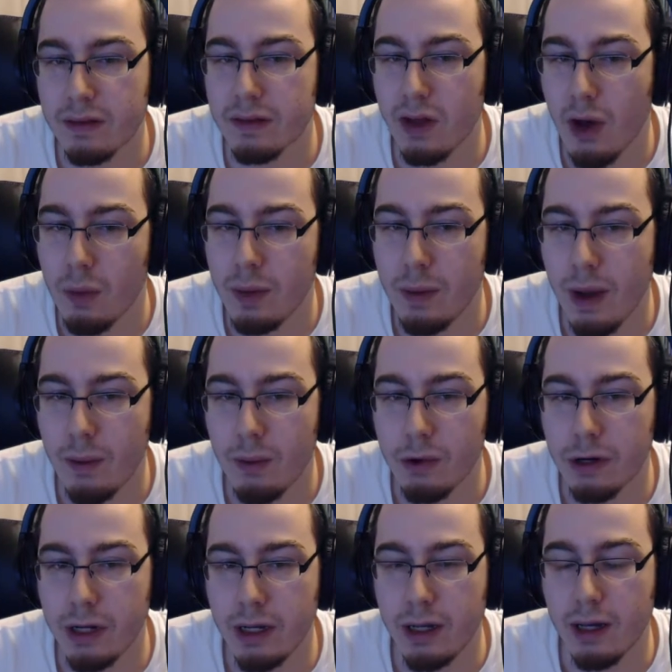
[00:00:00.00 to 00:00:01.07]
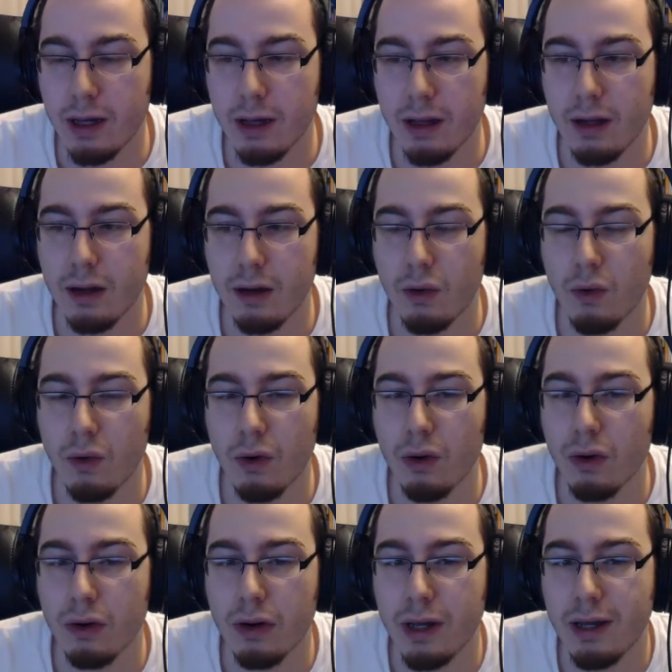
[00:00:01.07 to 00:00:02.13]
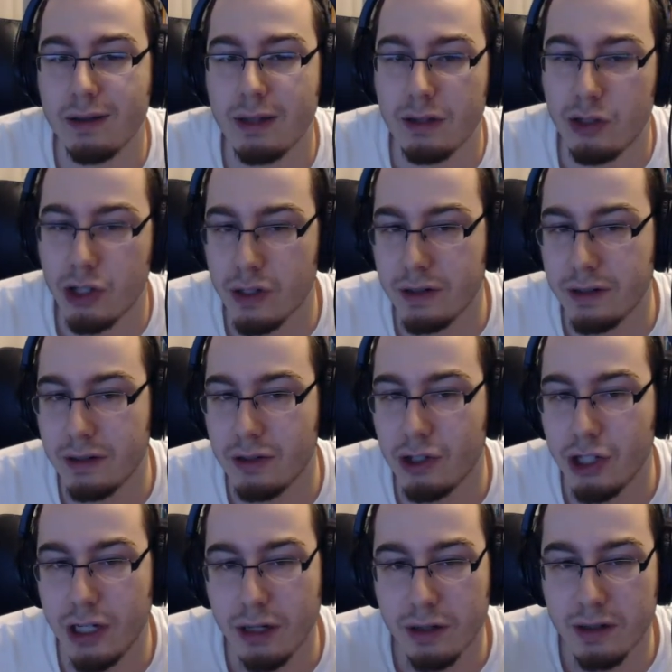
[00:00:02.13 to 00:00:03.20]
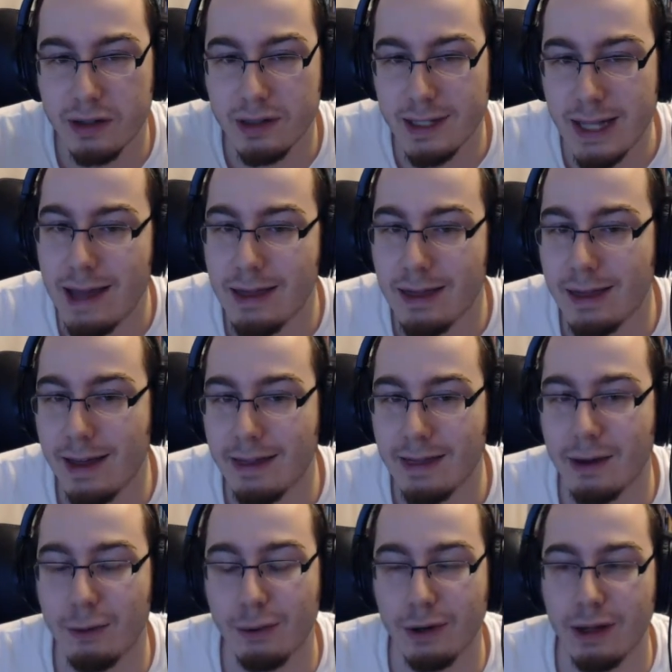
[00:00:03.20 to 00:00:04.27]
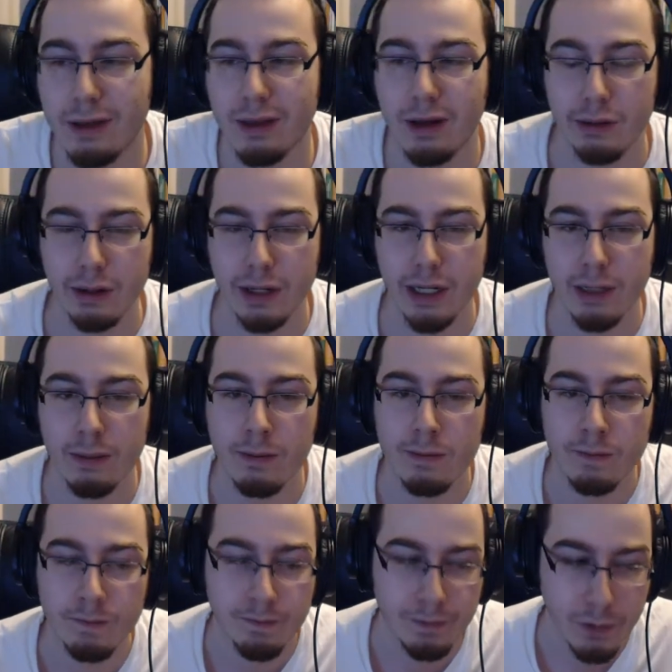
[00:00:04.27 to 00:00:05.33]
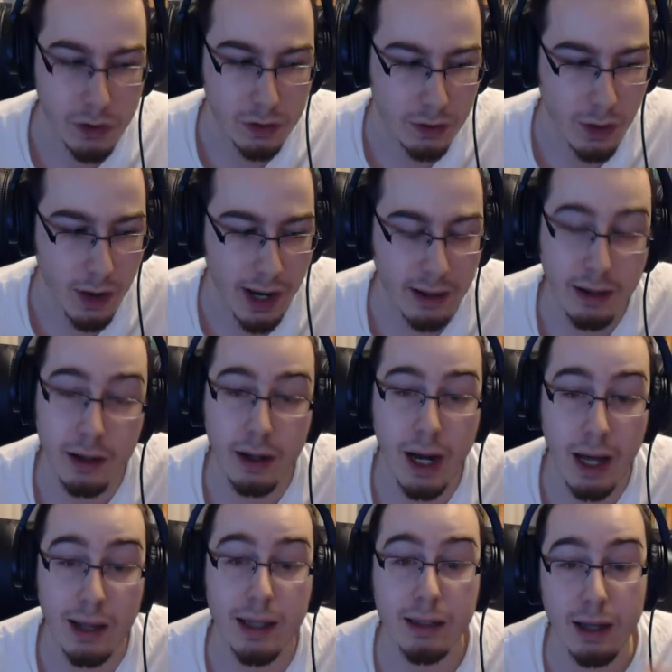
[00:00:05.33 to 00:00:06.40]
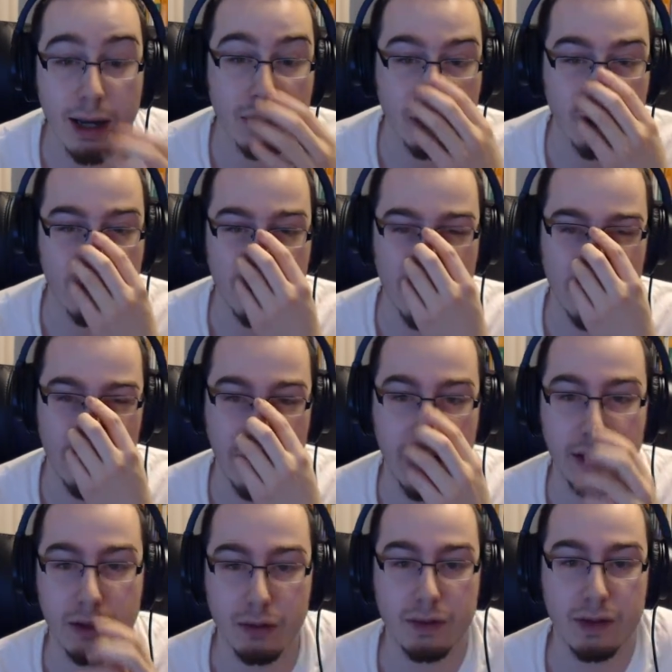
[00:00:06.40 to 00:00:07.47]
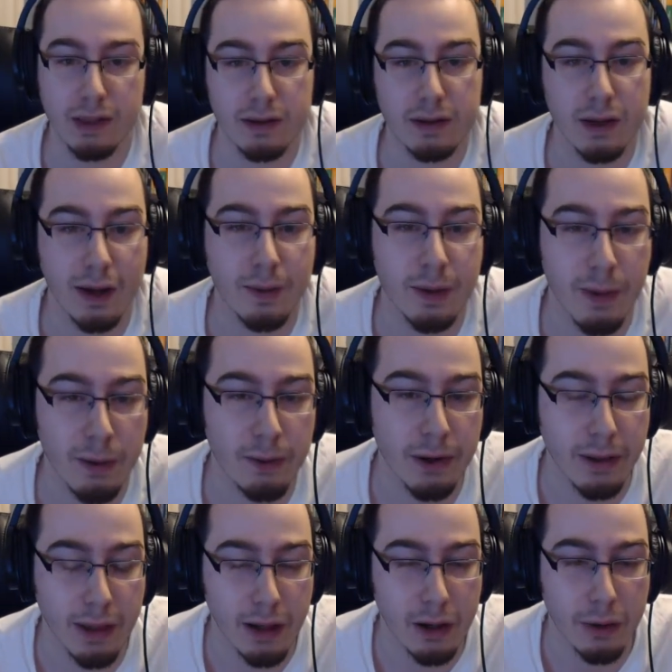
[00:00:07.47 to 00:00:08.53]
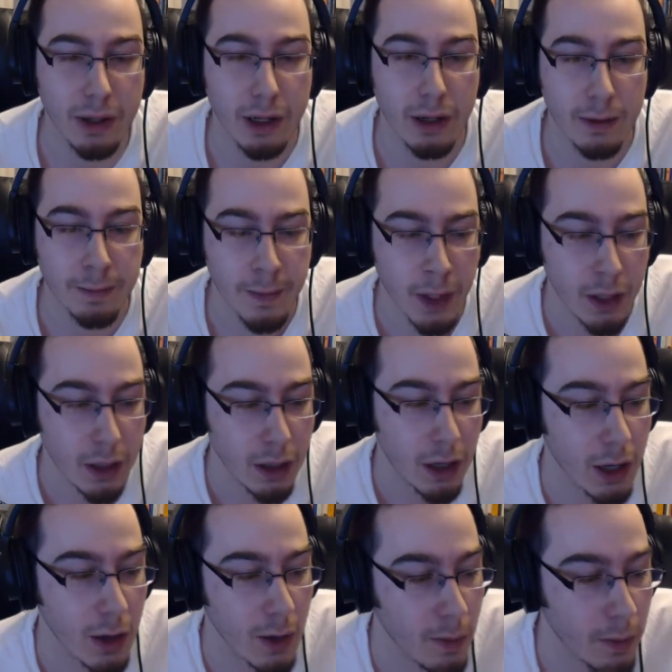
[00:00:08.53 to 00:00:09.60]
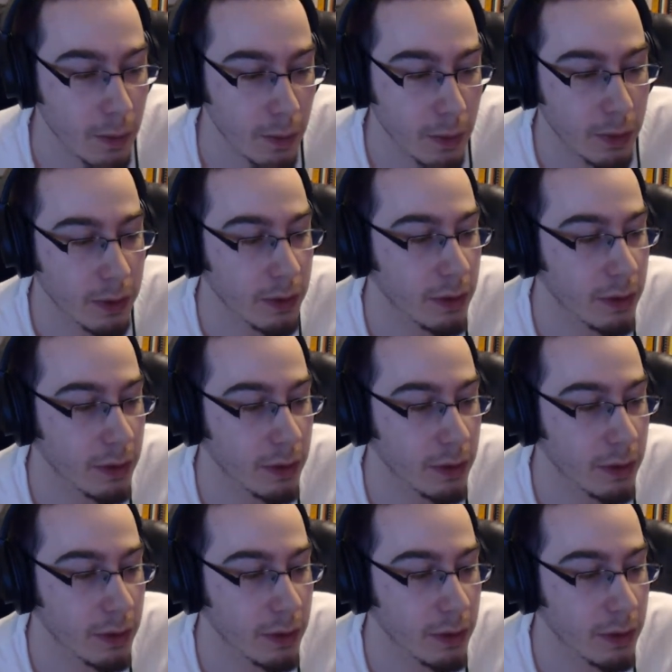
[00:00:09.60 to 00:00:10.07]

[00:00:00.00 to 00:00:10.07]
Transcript: zombie memory, or is it just she could sense that they were in there, right? So I like to actually believe that there's this zombie memory thing going on,